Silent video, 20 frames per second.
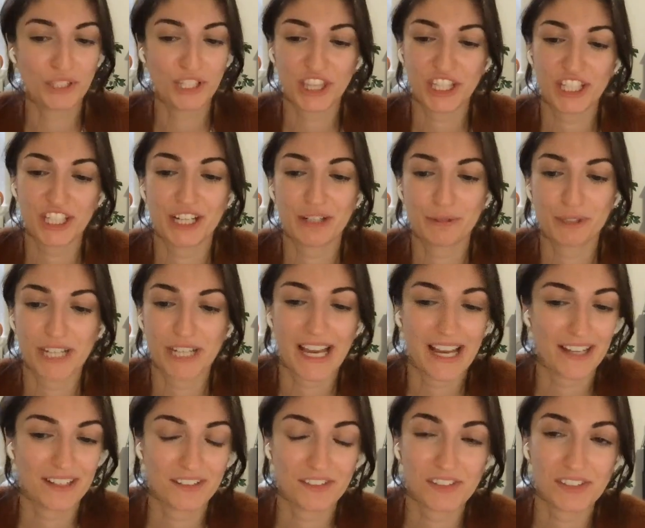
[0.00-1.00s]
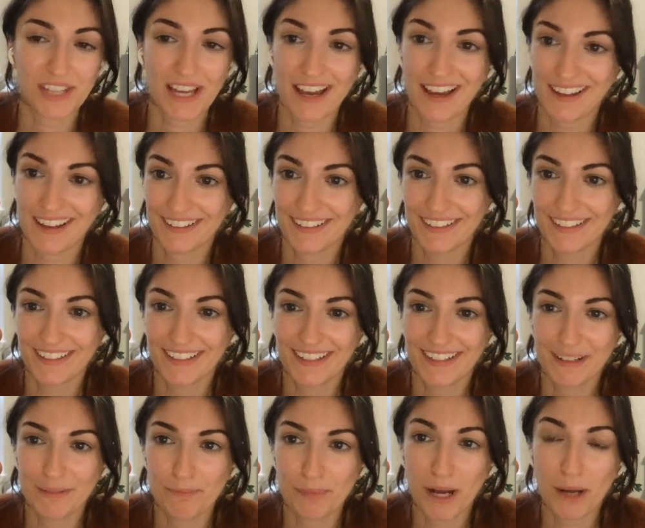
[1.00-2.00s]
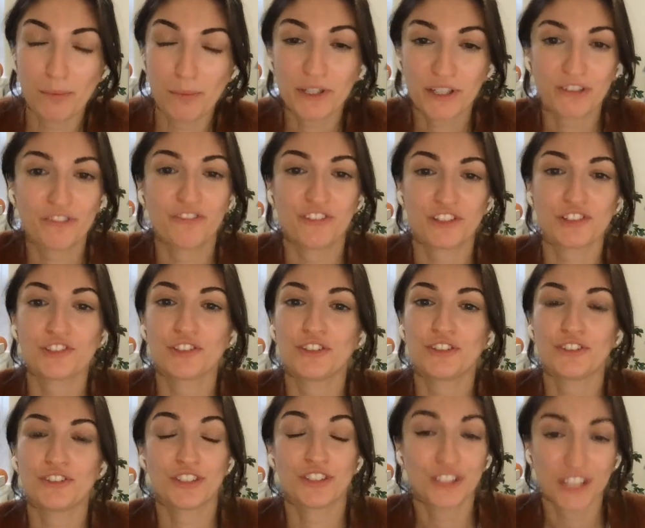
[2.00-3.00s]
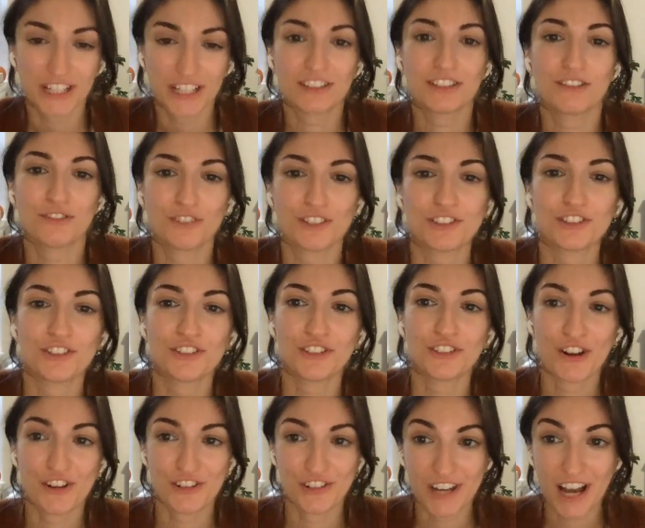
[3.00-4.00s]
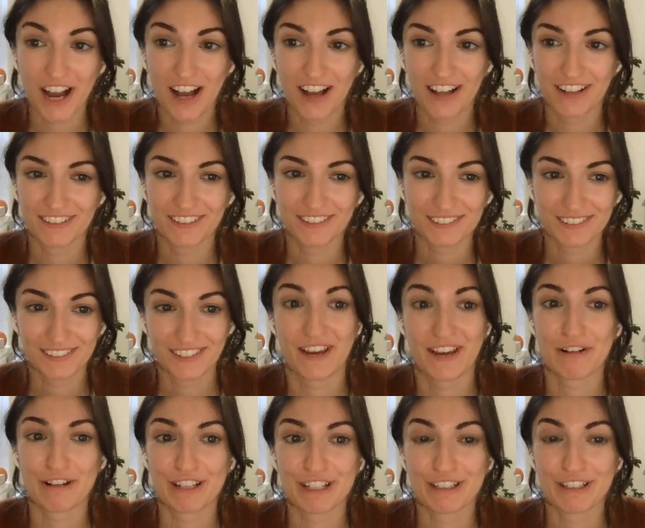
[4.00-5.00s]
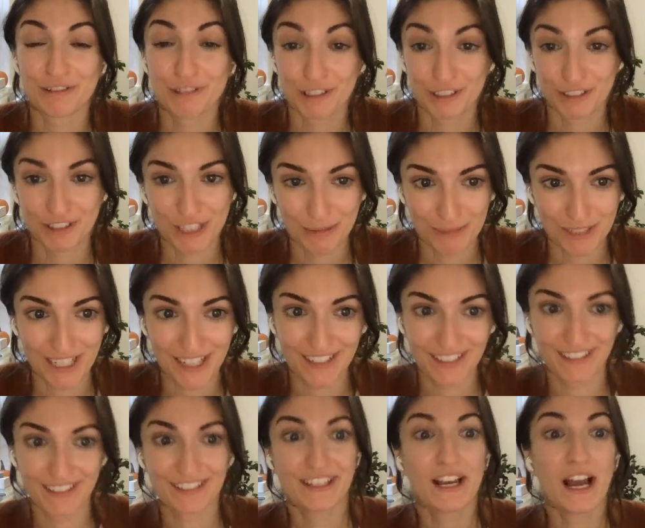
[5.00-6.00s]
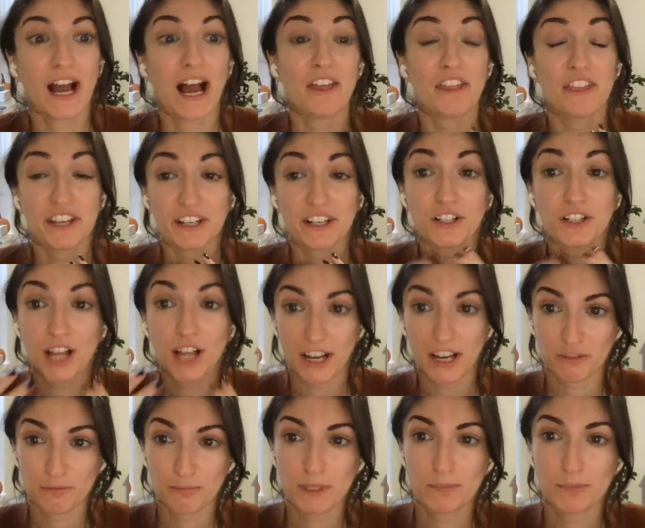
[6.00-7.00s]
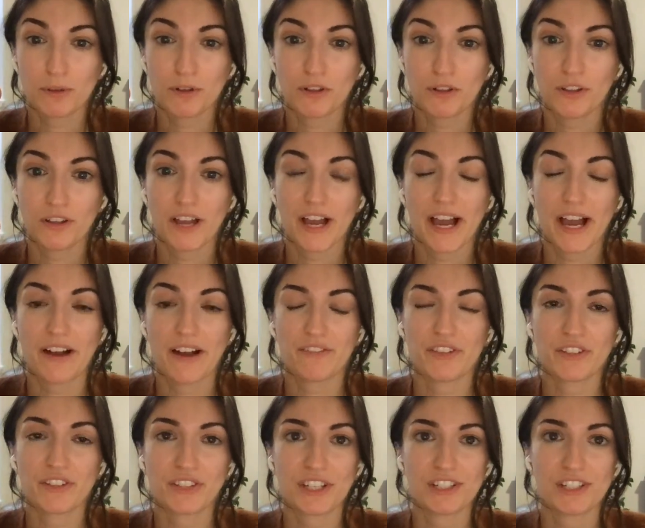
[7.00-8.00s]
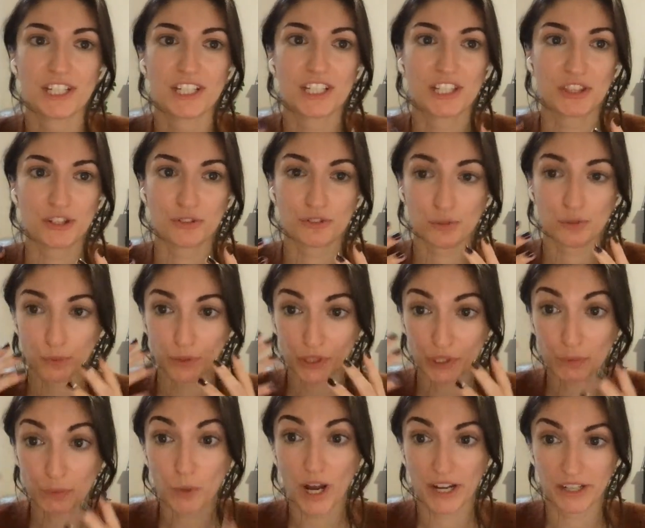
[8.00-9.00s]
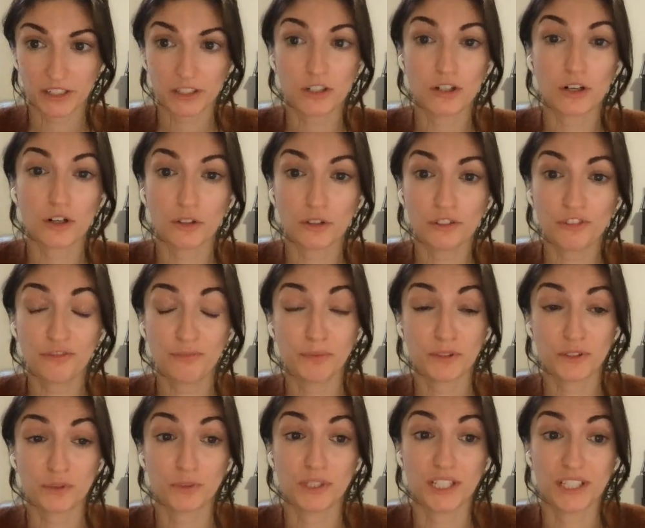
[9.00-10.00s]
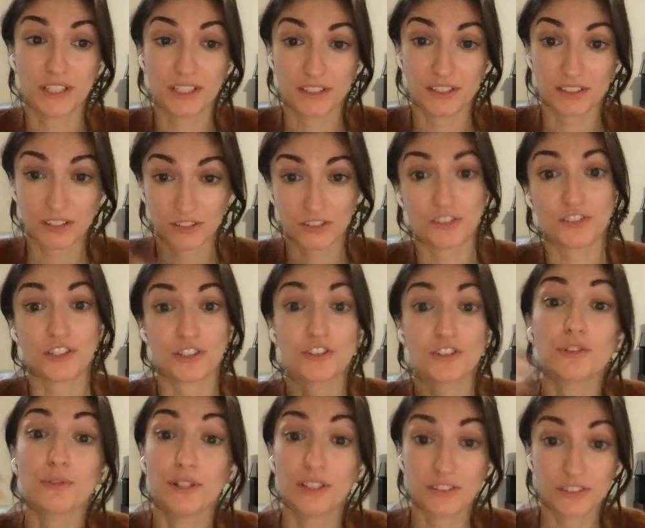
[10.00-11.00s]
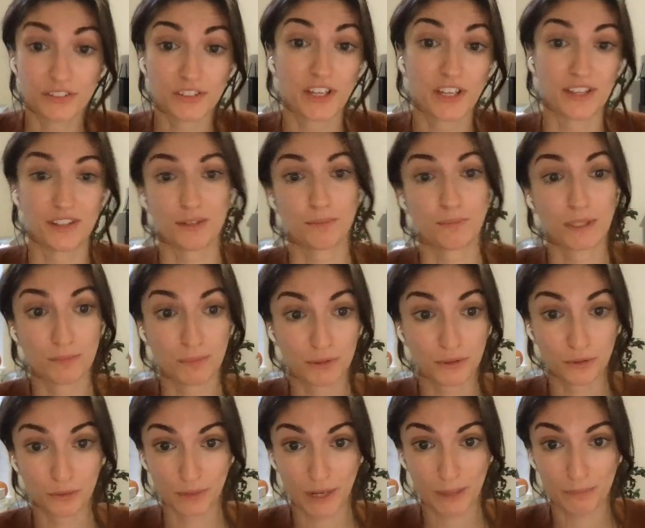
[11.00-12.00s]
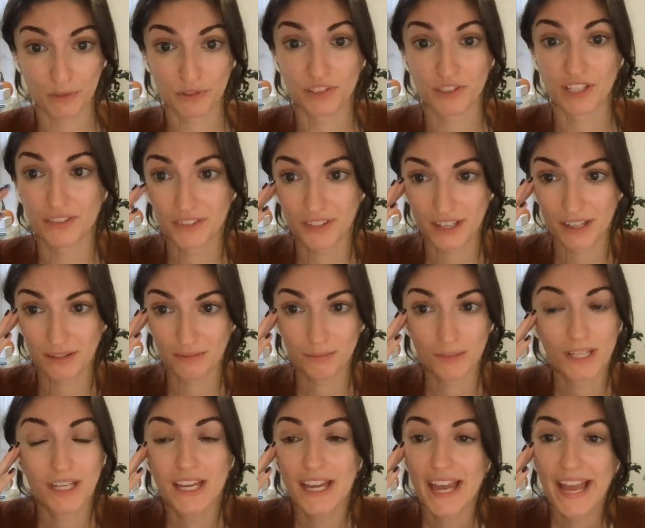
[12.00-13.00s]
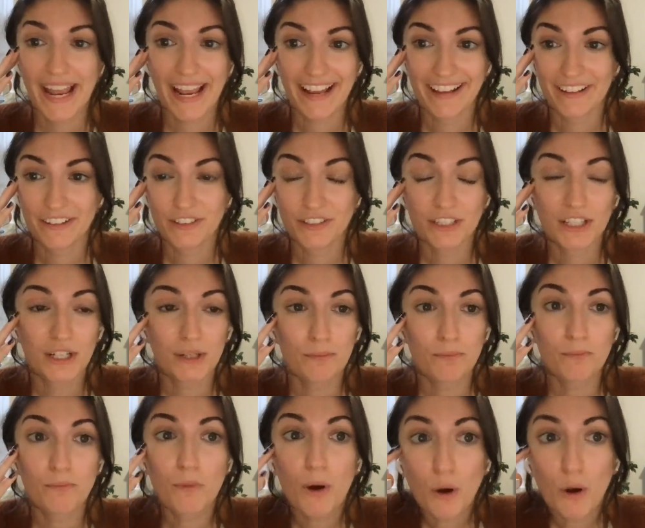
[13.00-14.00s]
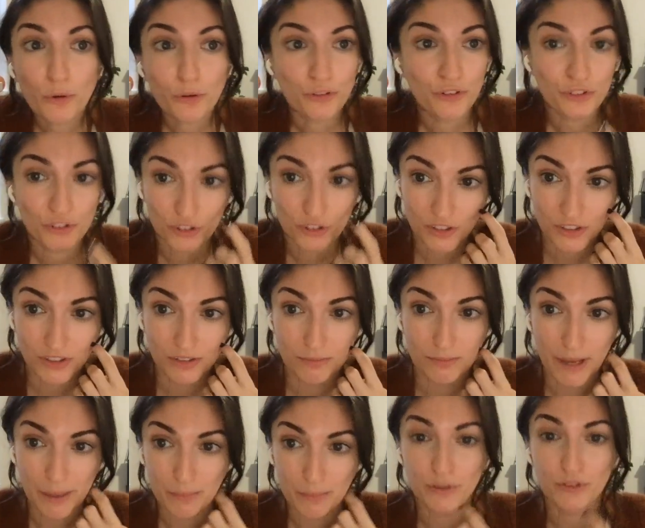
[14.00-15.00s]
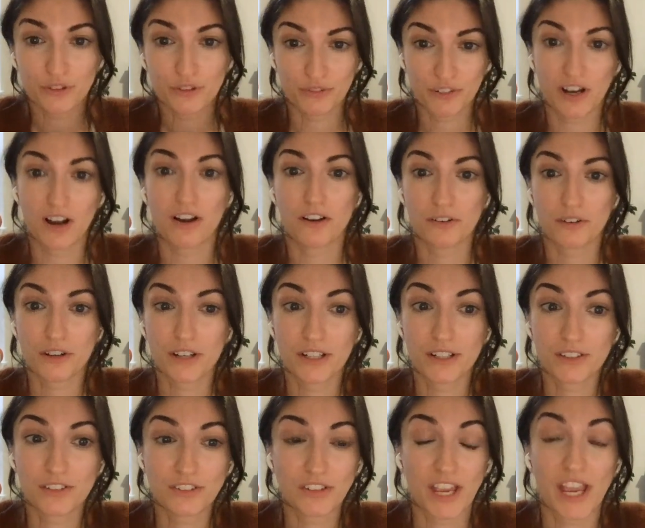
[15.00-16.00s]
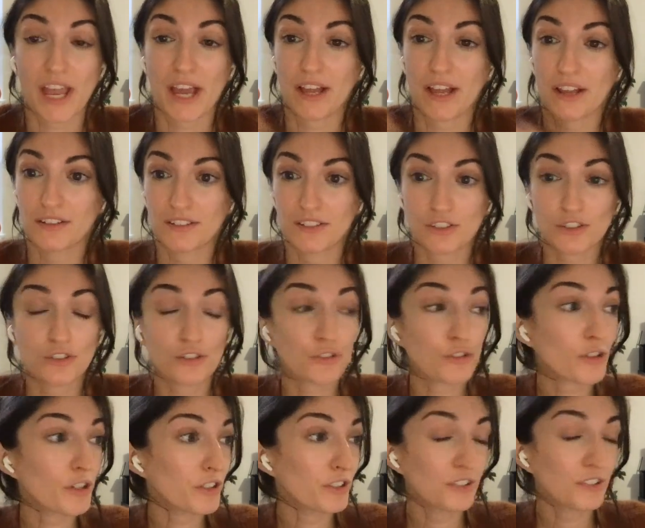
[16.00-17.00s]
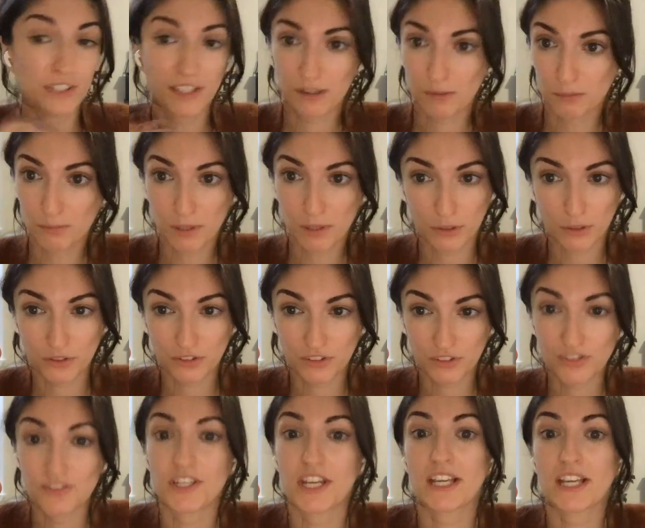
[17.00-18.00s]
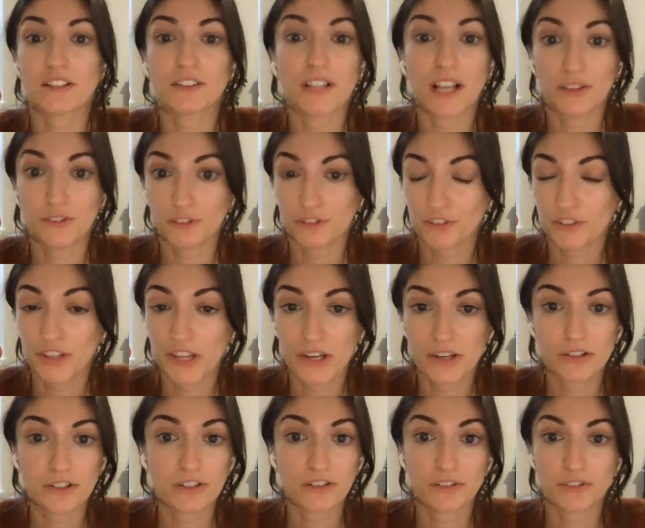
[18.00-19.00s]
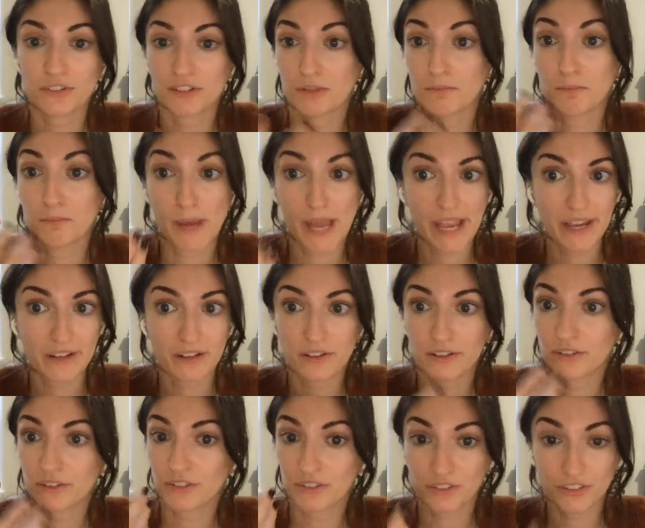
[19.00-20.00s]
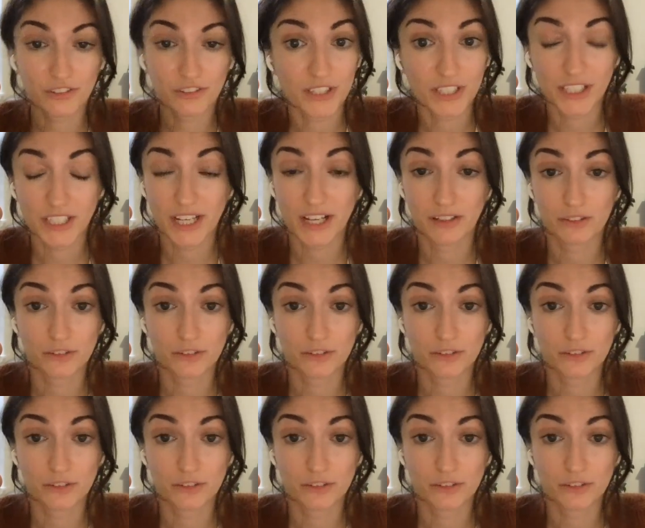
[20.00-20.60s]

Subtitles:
only thing I would add is that public officials, elected officials, are not scary or intimidating. I think a lot of people have this idea that there's a really wide gulf between constituents and the people who represent them. And most members of Congress, and certainly most state legislators and mayors and city